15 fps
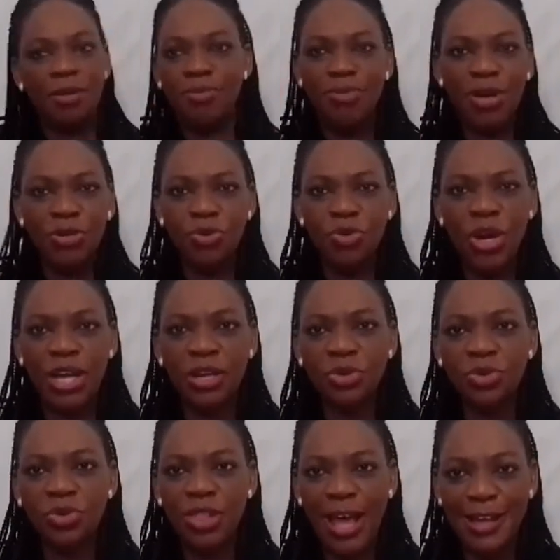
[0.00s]
But who can
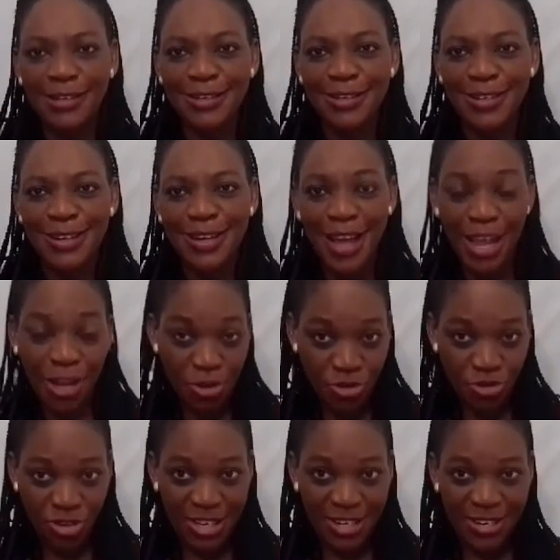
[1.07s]
do that? Can you do
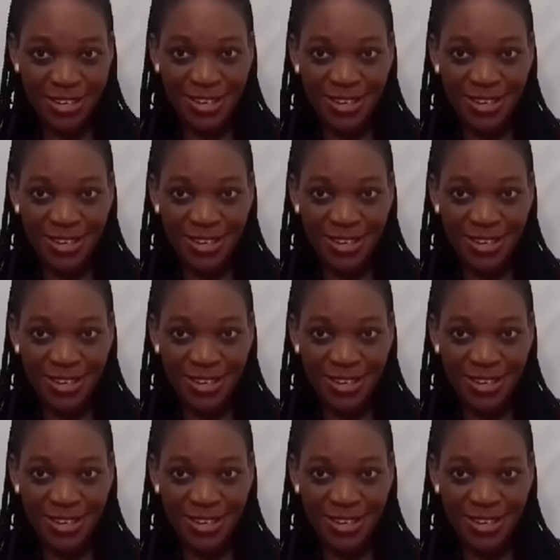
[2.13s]
it?